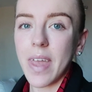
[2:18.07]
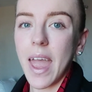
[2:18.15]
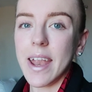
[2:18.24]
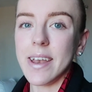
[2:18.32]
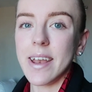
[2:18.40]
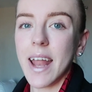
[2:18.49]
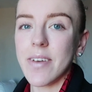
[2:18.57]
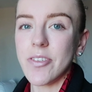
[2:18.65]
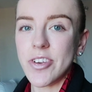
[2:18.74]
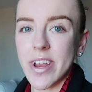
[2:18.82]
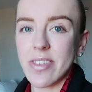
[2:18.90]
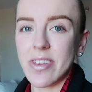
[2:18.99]
I didn't have a
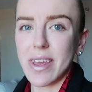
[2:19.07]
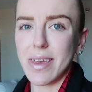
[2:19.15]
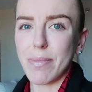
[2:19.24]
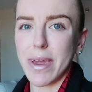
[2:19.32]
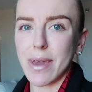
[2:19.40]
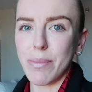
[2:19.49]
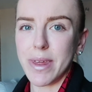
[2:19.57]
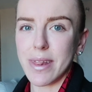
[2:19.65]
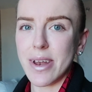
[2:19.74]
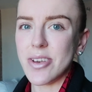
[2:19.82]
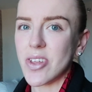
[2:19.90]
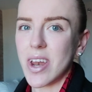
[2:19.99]
chance to eat my yummy
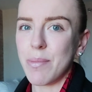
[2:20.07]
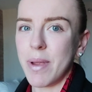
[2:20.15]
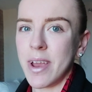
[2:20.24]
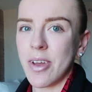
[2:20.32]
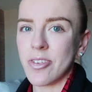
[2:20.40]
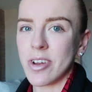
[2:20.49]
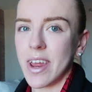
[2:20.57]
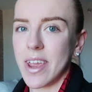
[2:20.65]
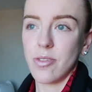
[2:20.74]
lunch that I made yesterday,